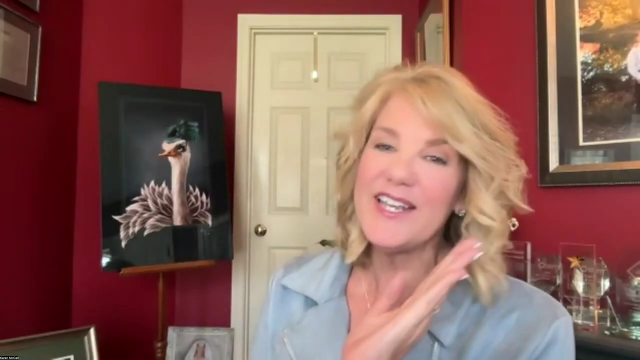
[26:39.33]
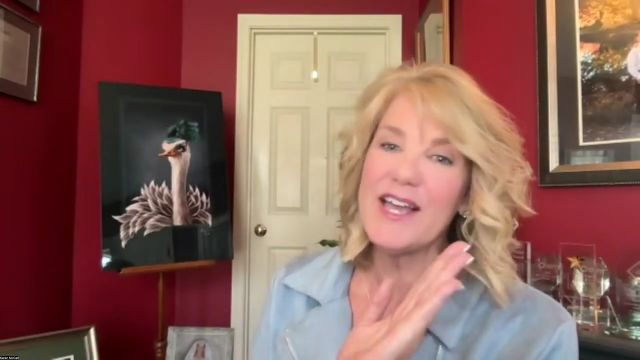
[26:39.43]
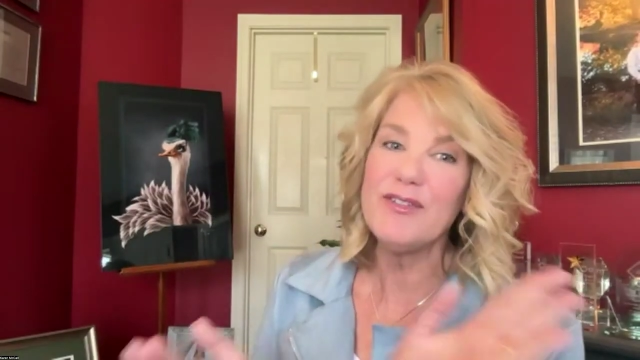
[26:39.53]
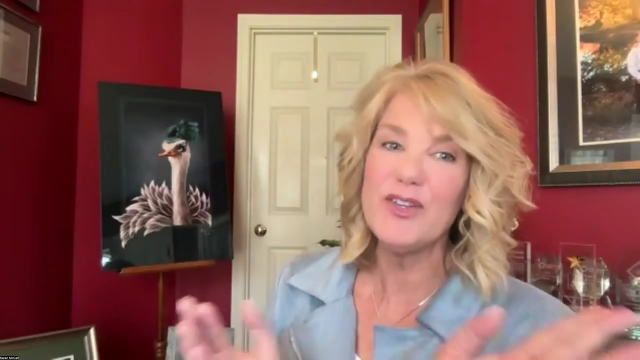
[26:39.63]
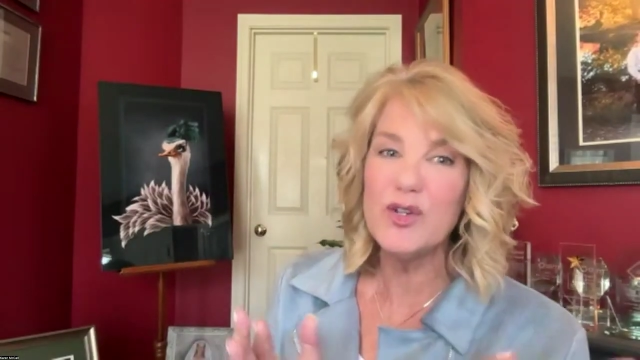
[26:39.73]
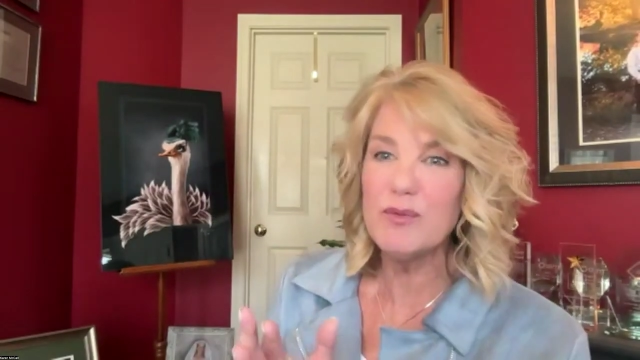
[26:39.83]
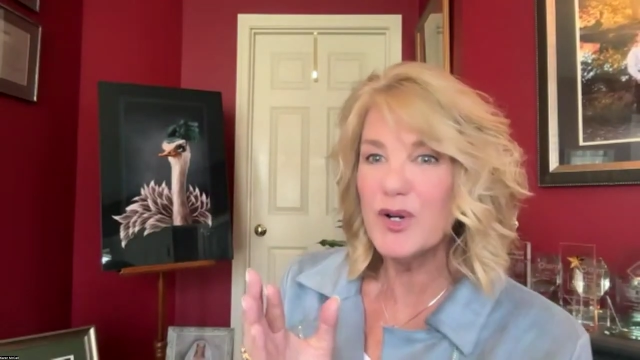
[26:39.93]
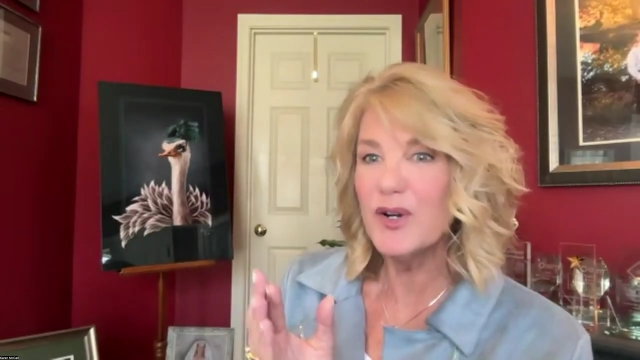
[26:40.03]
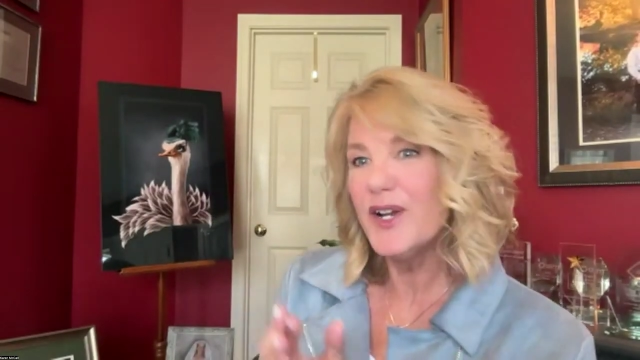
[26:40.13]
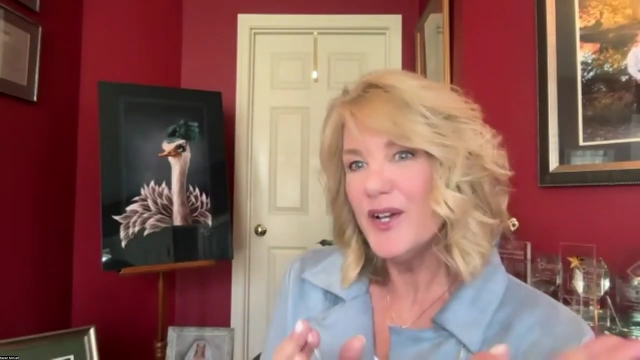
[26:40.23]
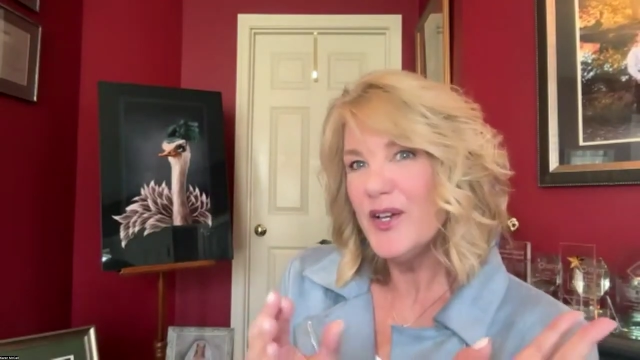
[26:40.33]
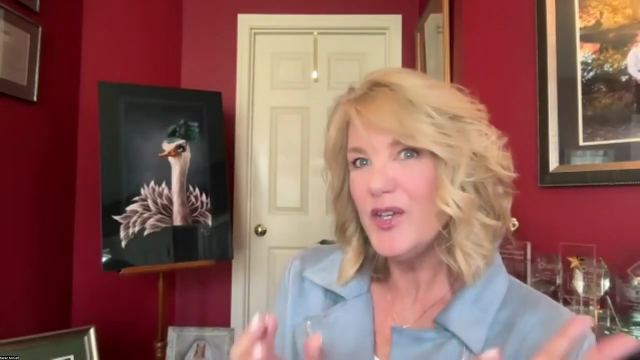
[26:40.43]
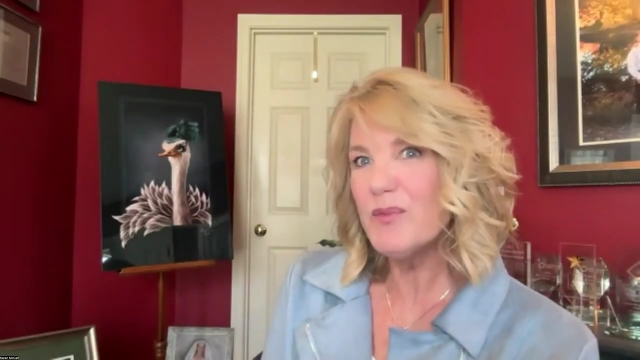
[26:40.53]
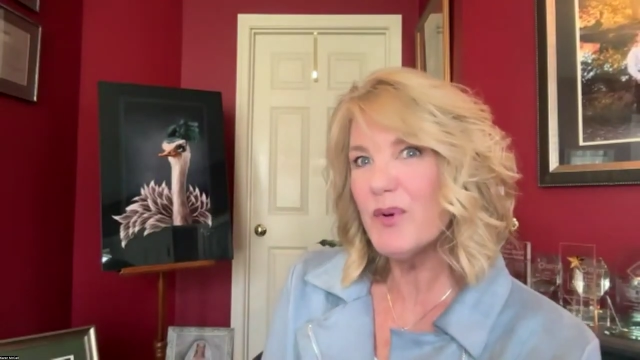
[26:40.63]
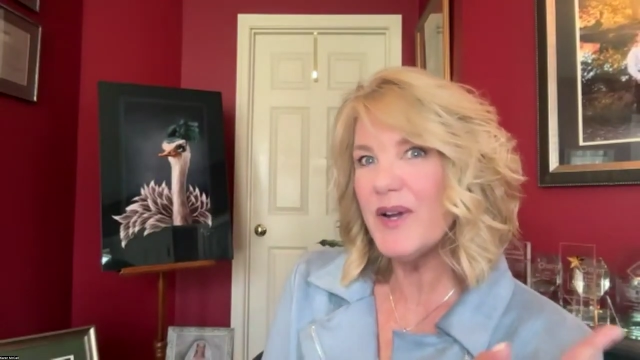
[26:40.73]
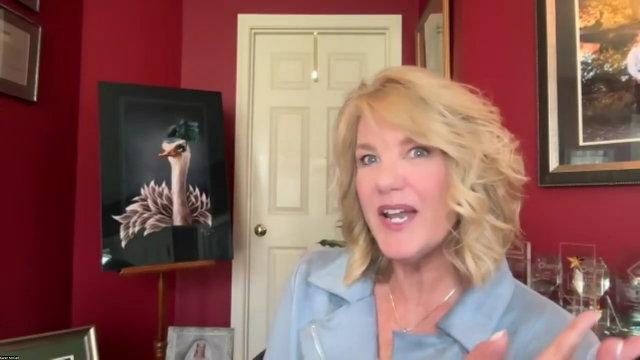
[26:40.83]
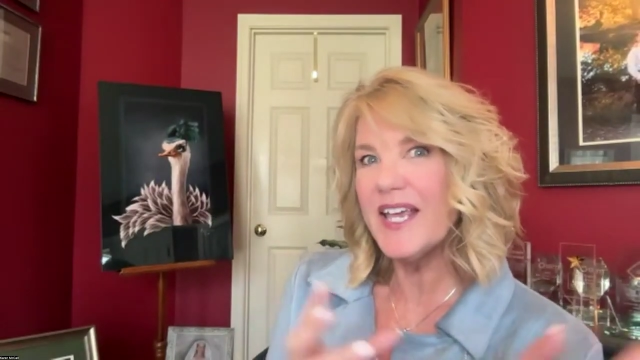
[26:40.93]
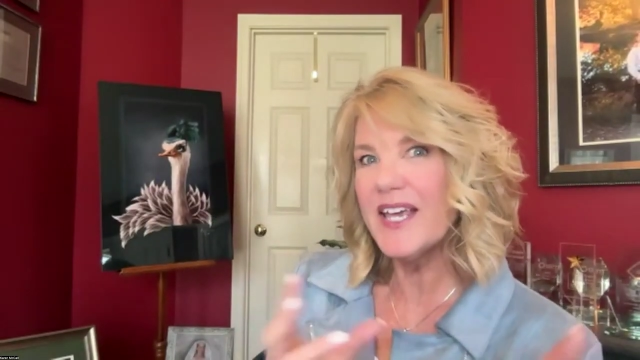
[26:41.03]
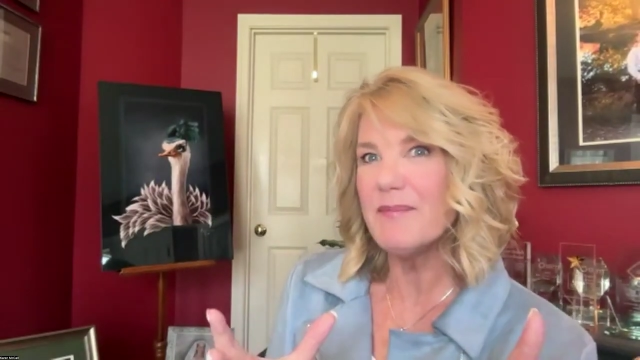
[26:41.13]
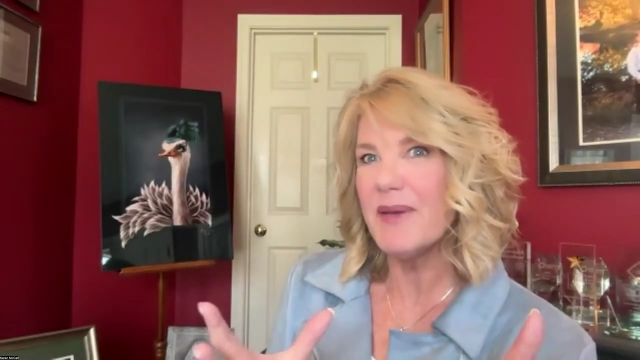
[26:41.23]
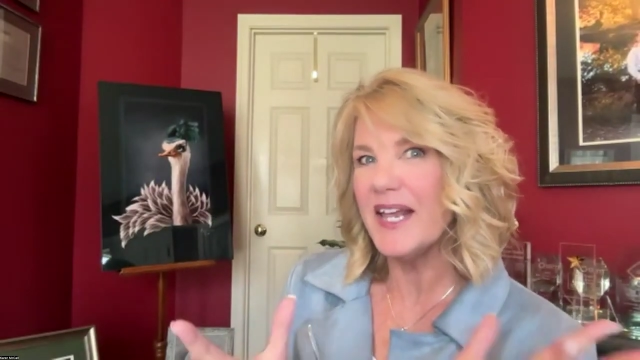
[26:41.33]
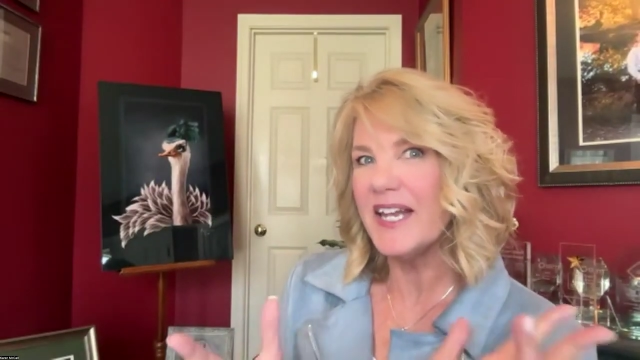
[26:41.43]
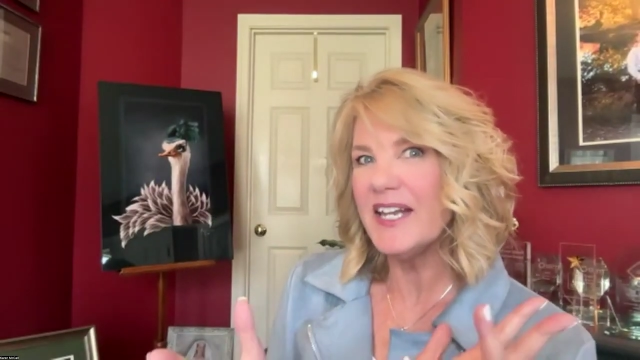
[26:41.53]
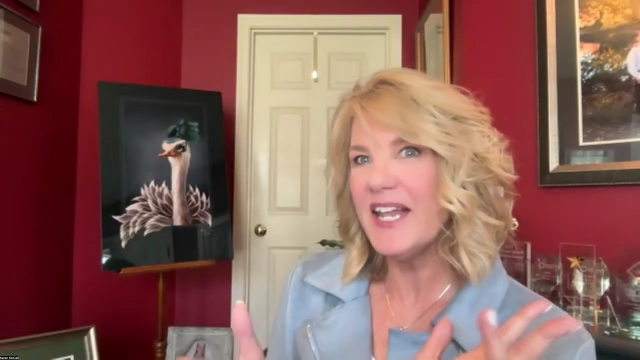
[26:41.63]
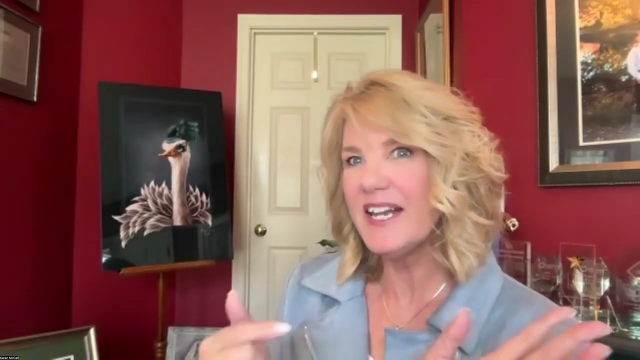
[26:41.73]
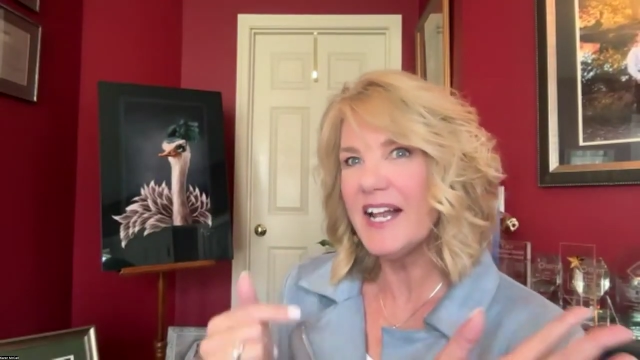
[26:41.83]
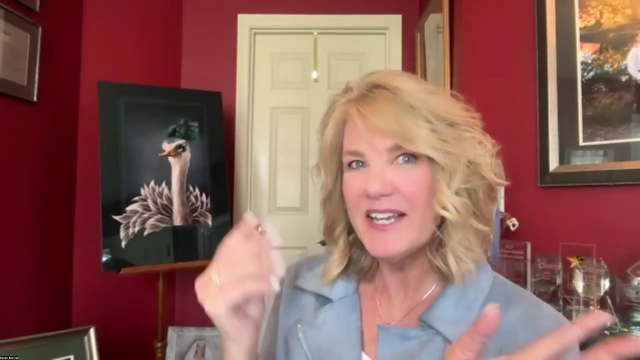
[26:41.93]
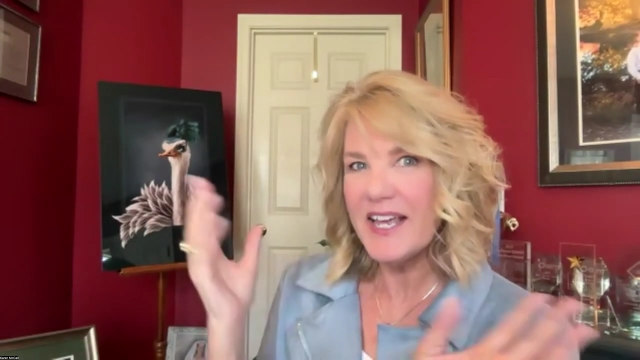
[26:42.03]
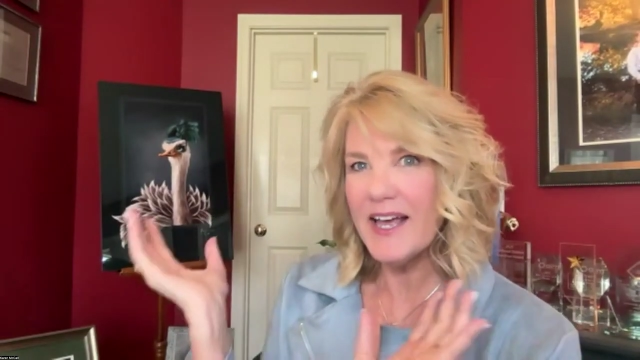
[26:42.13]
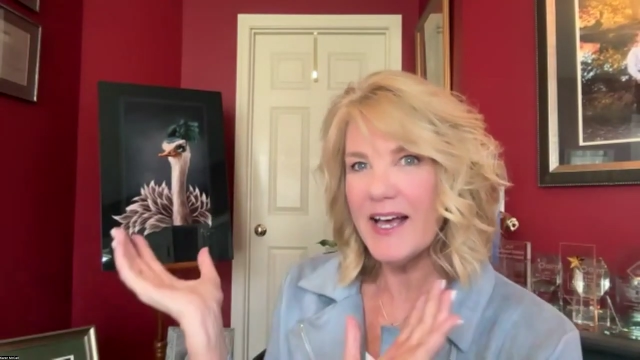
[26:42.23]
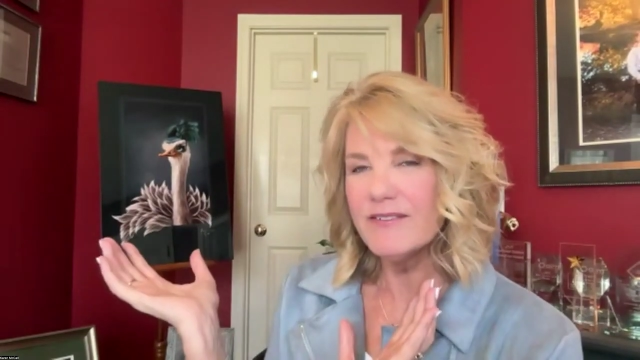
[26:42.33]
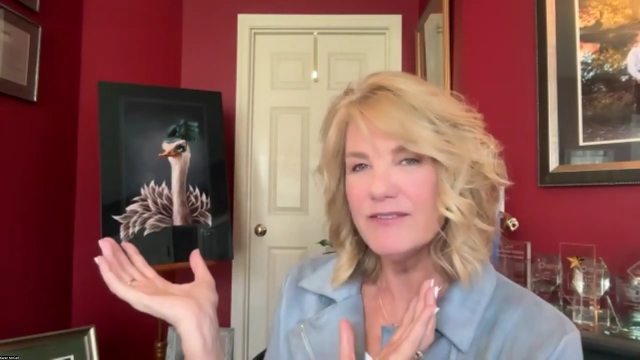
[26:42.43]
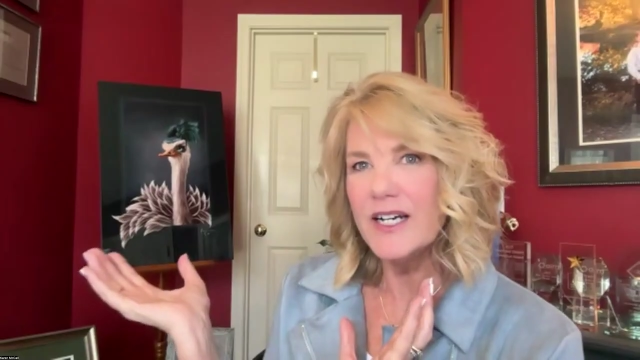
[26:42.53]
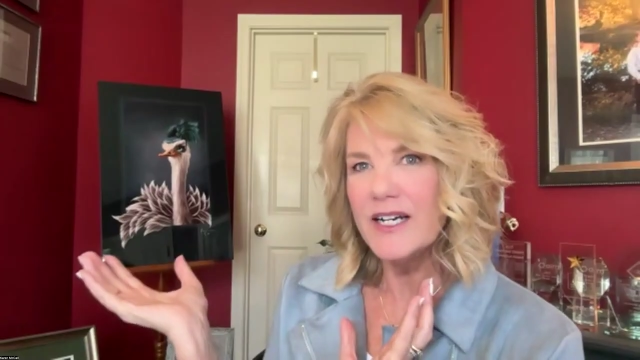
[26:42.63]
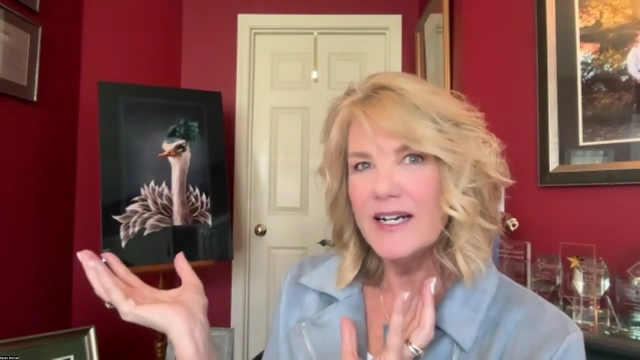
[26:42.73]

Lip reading: I have humor and animated, and I have